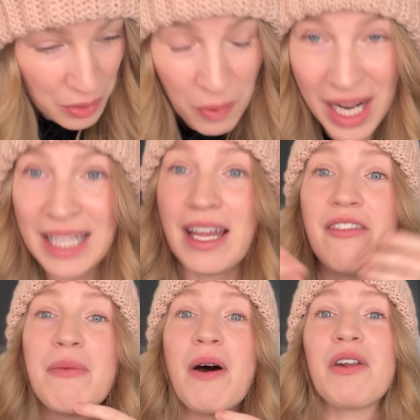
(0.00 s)
What I love
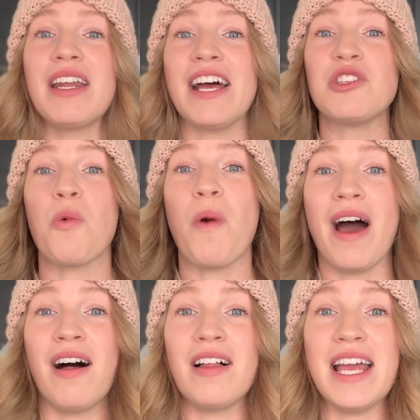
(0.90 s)
about it as
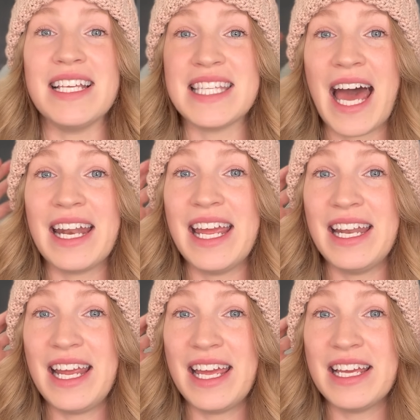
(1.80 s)
well is that
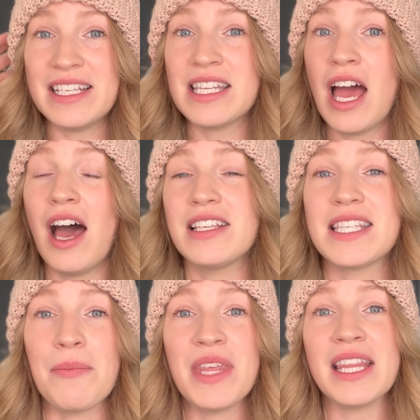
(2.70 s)
it is
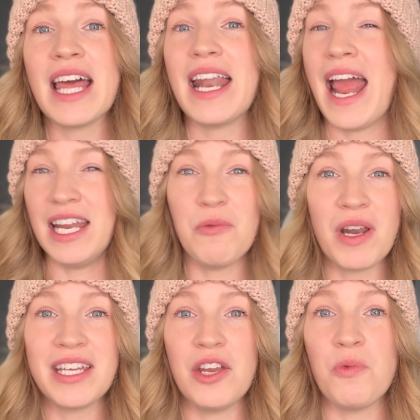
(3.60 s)
something that
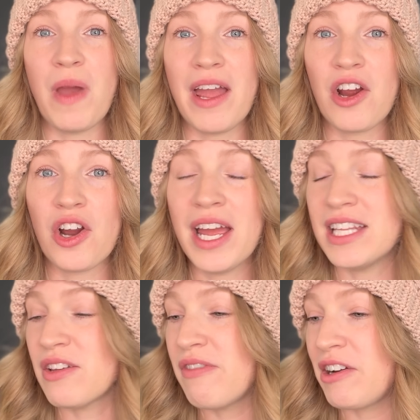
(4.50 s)
anyone can wear.
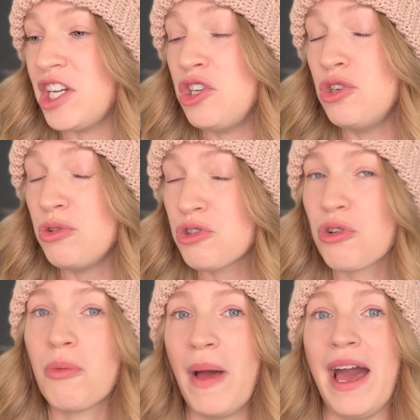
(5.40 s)
It's a very
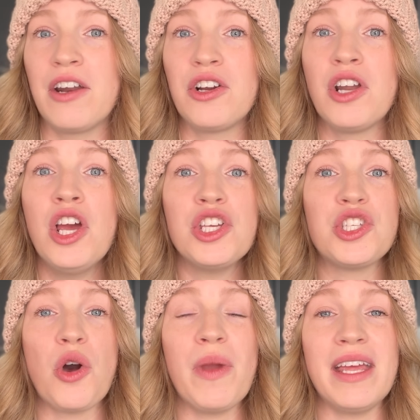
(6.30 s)
neutral pattern,
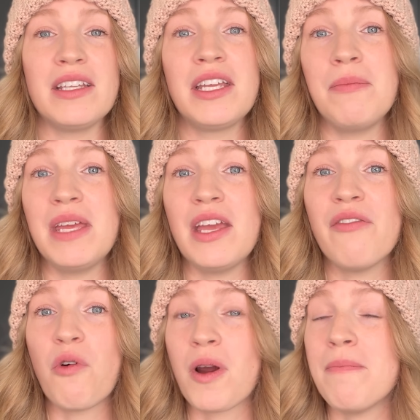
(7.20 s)
so it can be
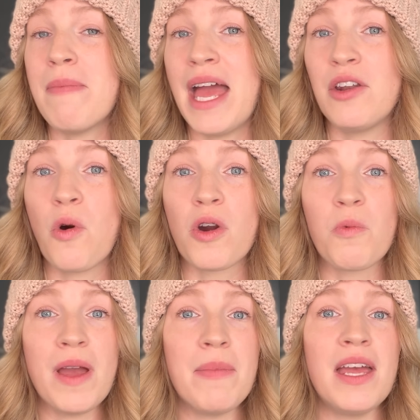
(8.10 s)
for men or
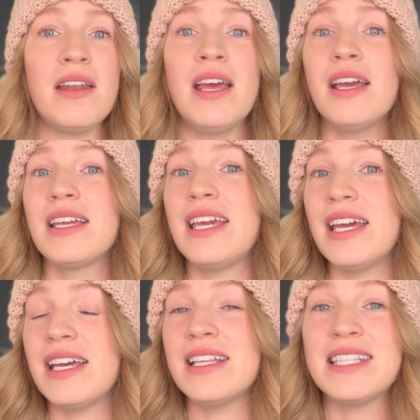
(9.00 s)
women,
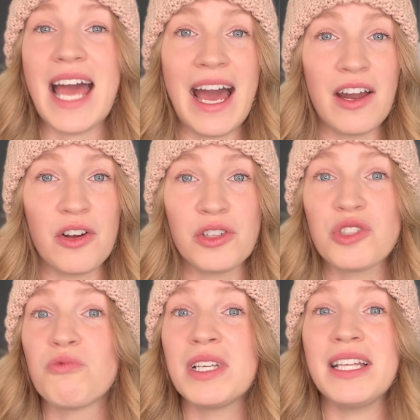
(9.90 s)
kids, adults,
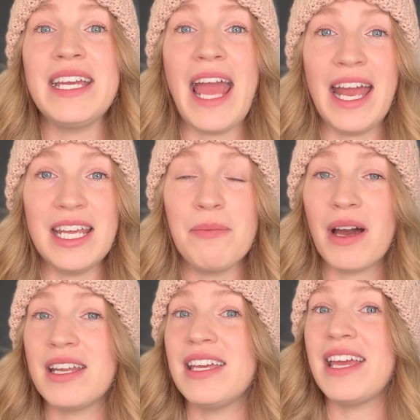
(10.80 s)
really
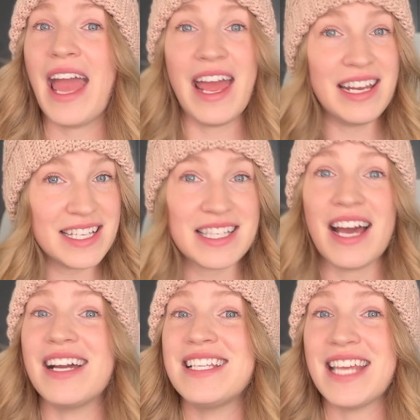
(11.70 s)
anybody, any
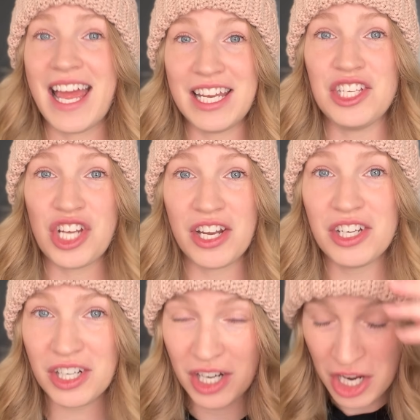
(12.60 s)
size, any
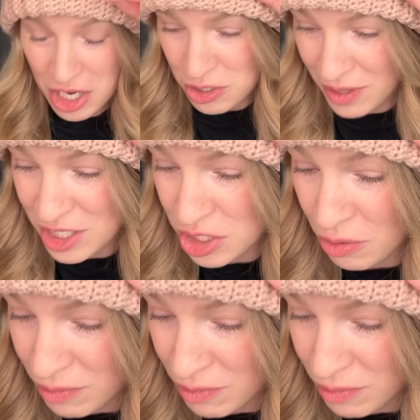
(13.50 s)
gender. So this is a